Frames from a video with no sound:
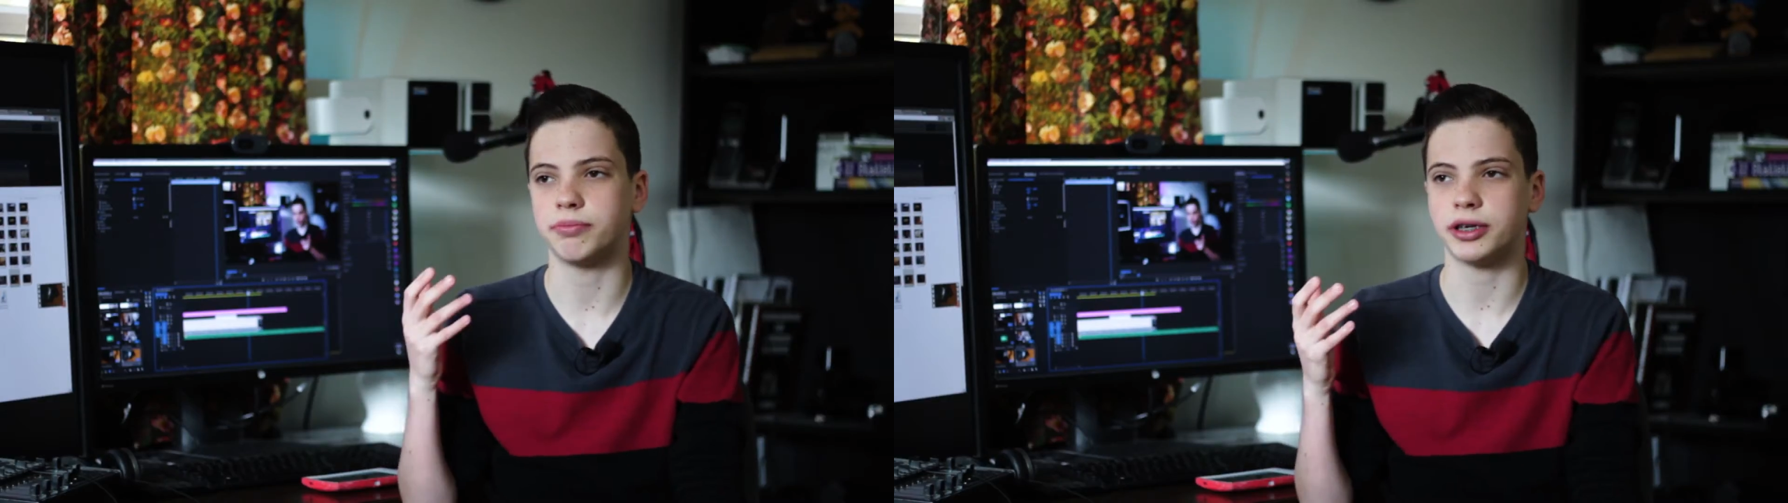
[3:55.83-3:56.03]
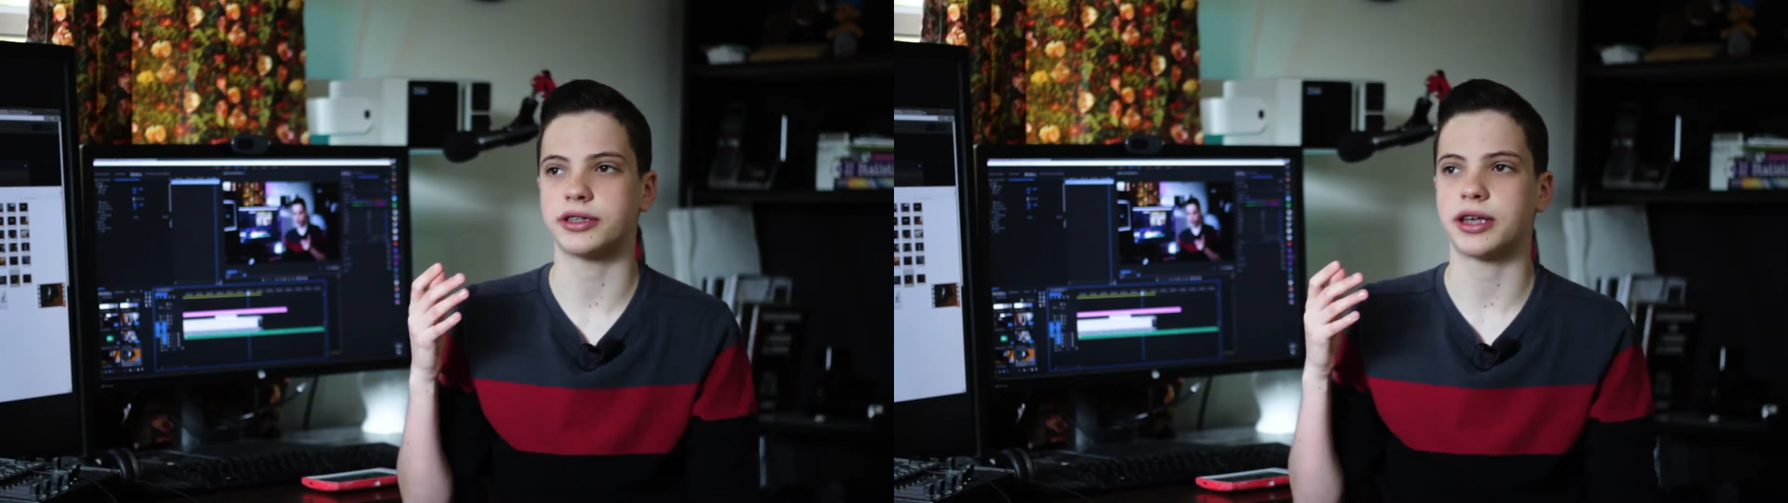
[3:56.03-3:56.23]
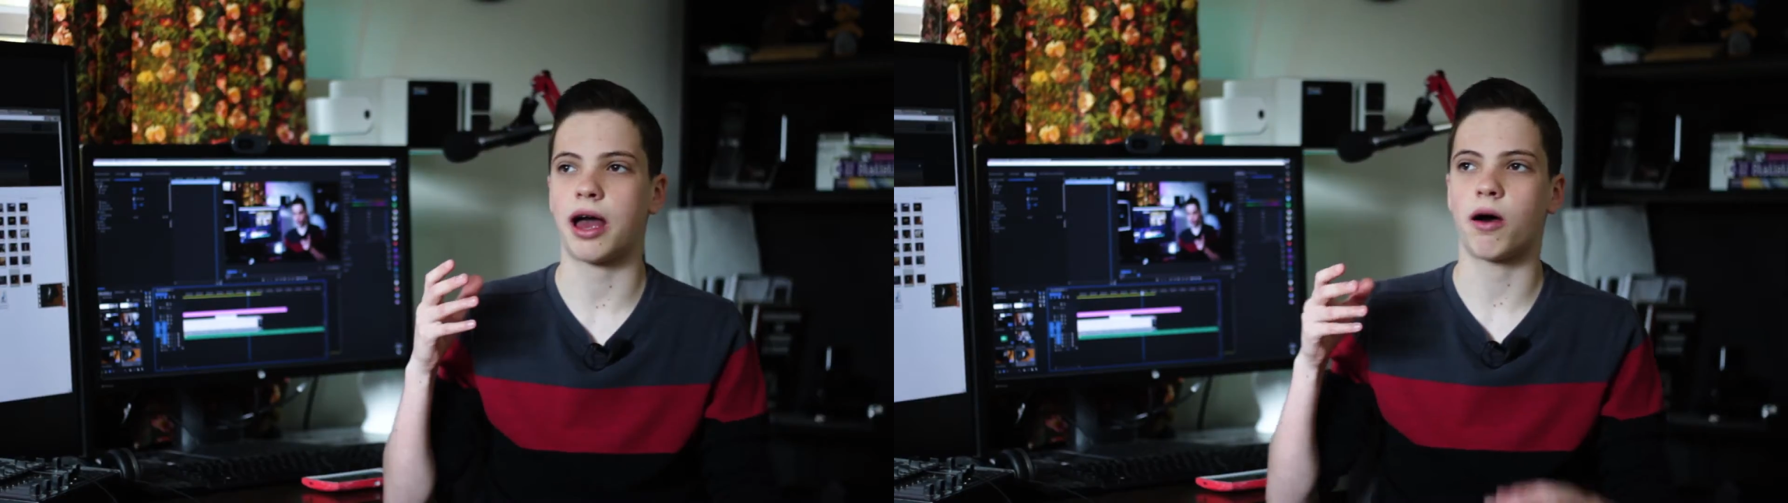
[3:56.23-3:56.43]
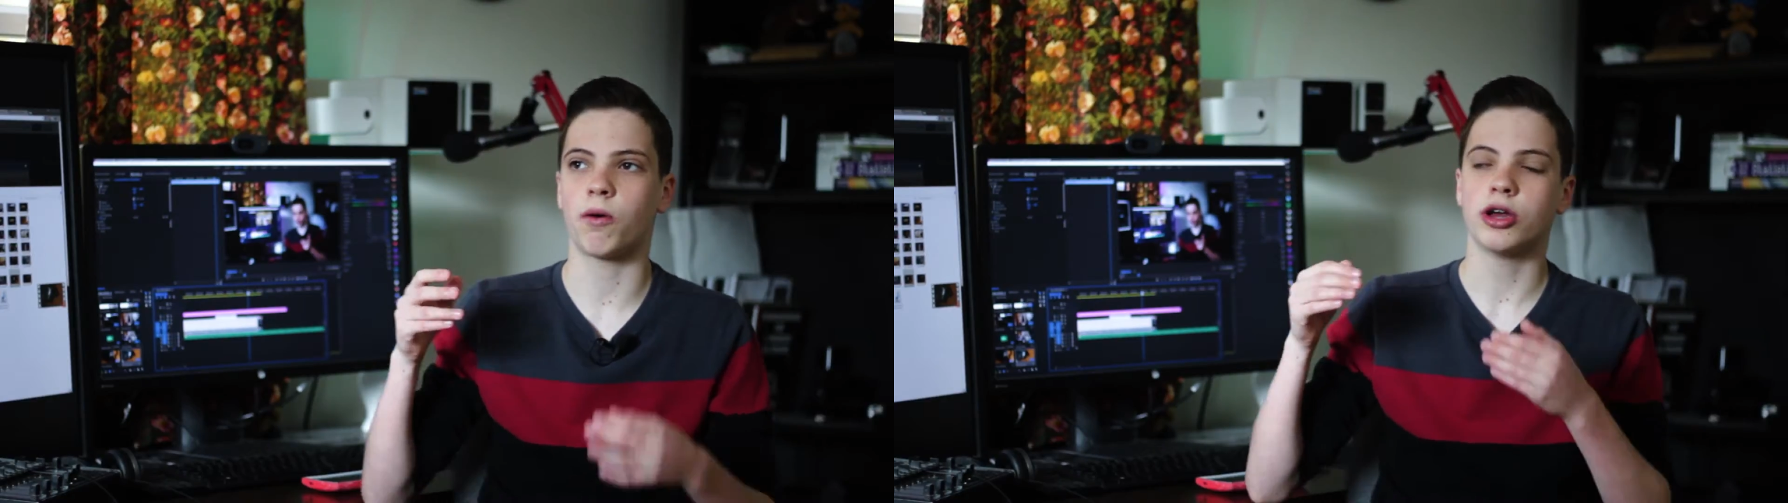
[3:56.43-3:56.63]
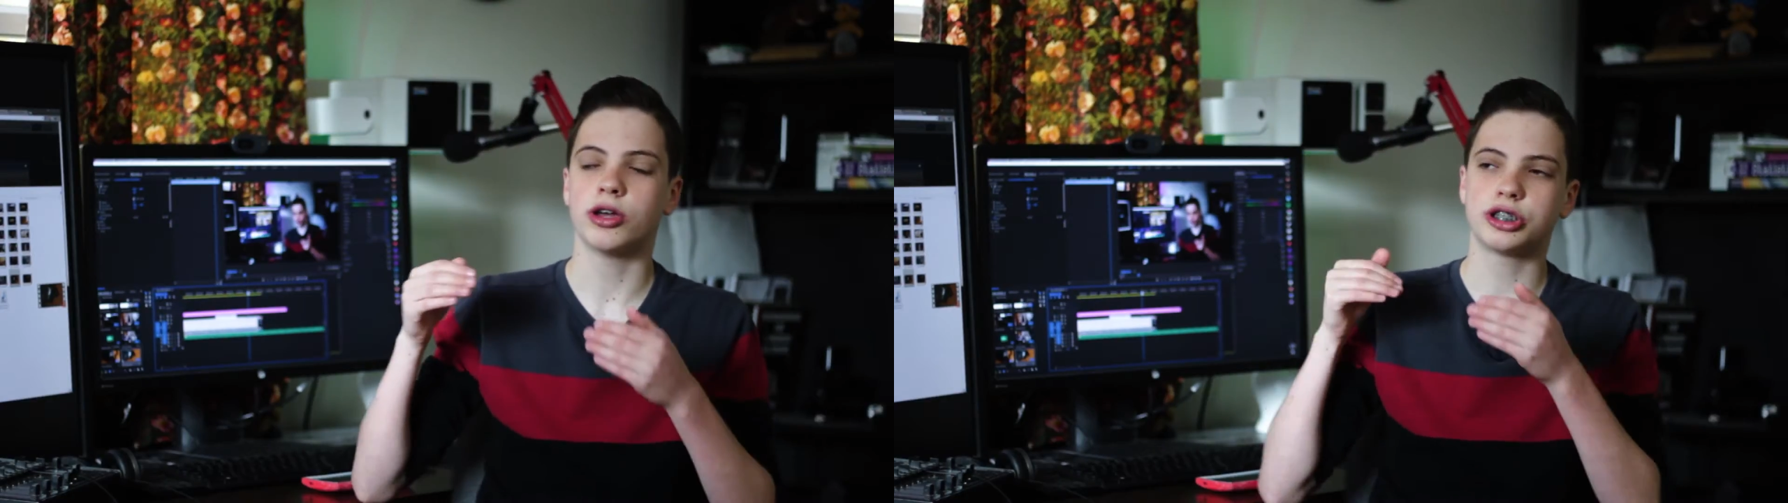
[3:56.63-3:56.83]
means
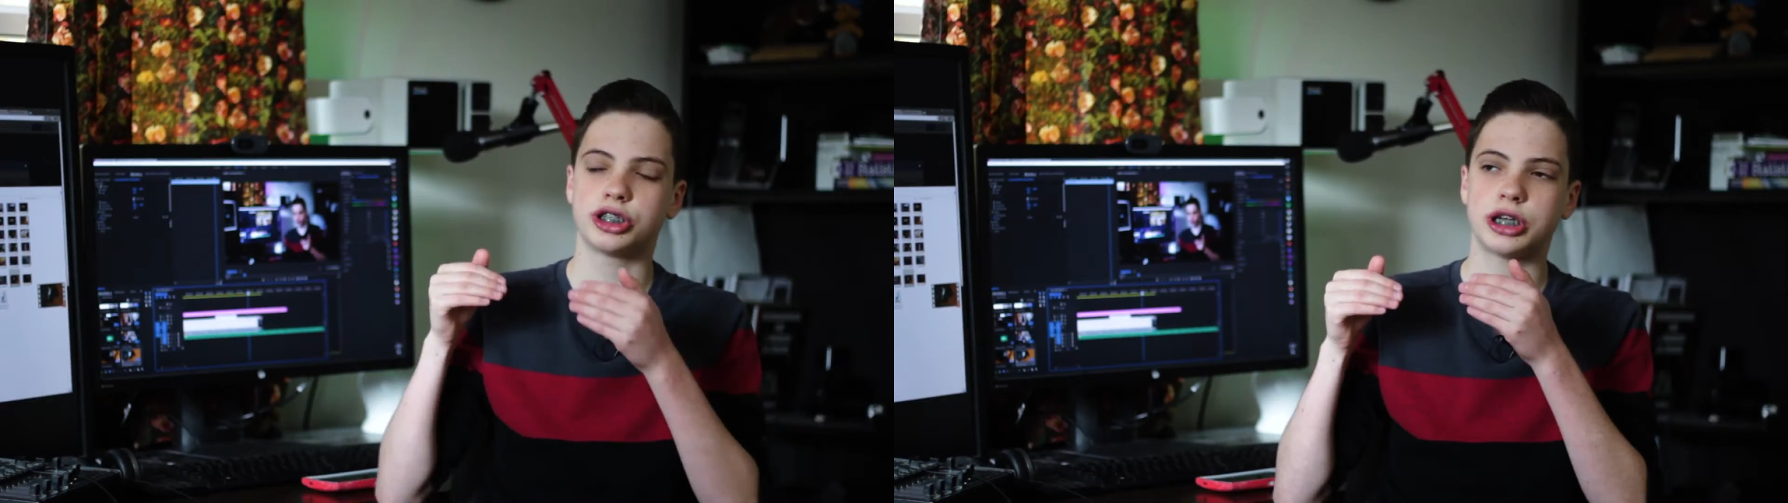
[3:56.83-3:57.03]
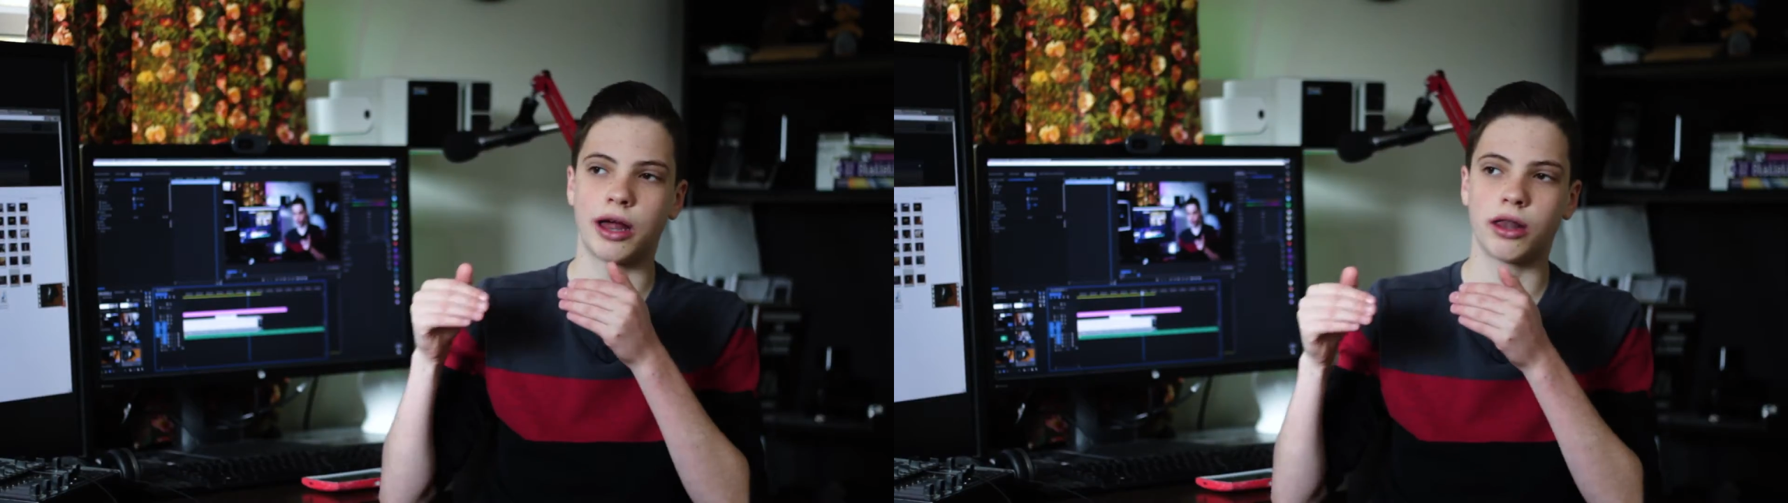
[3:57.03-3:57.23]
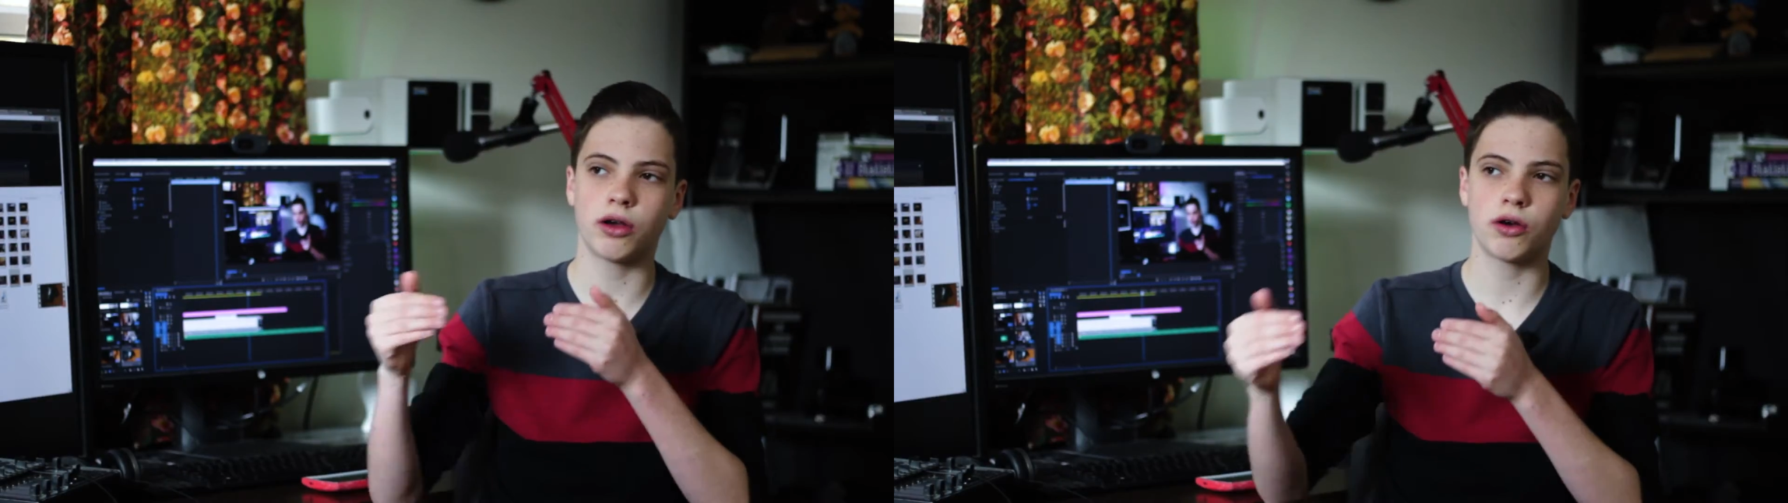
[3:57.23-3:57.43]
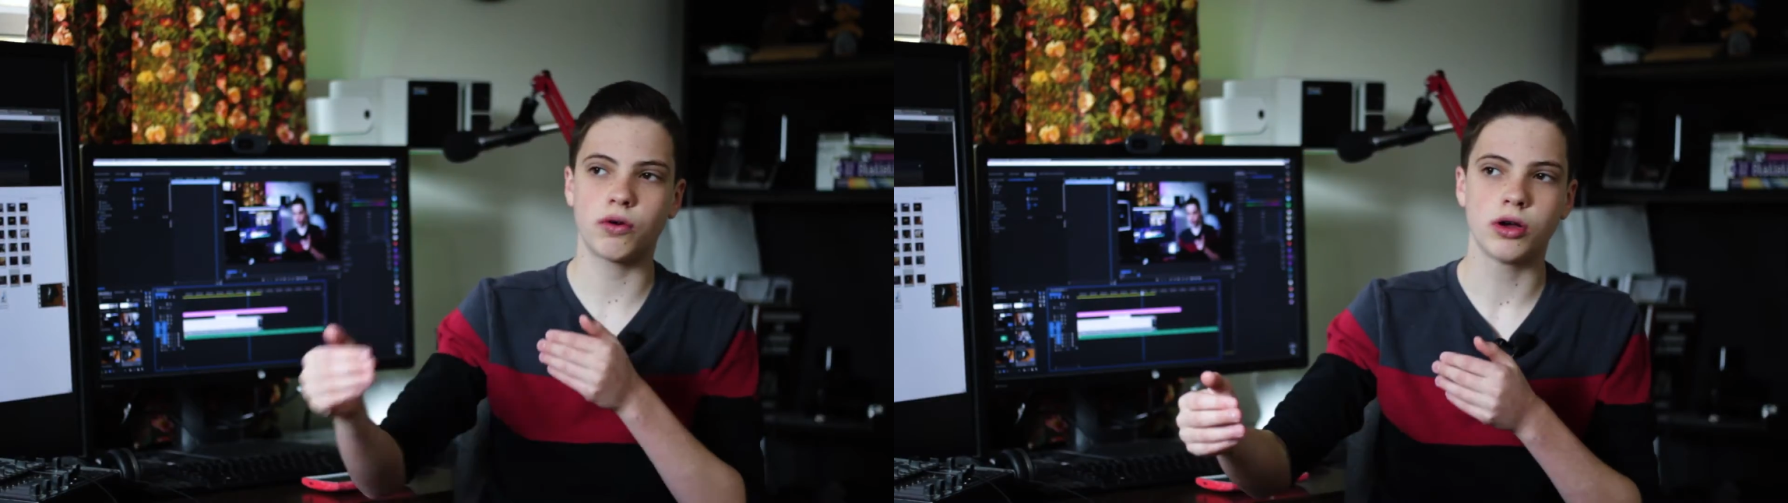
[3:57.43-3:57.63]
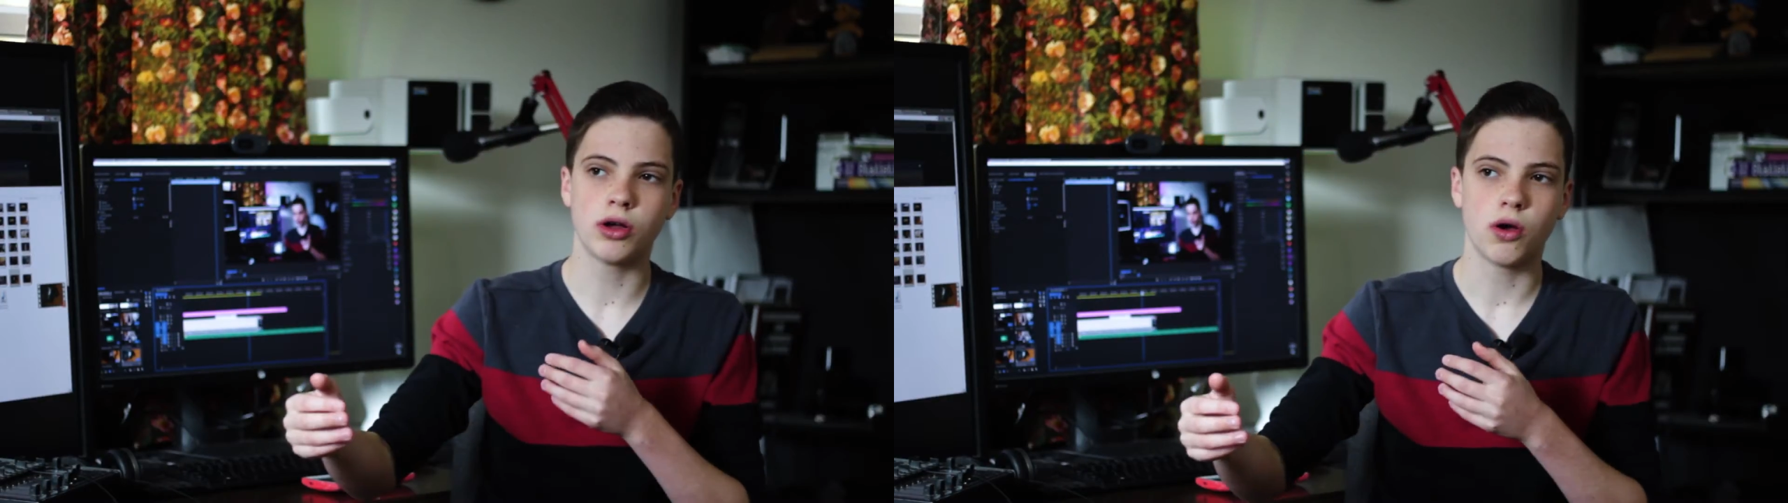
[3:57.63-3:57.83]
how shallow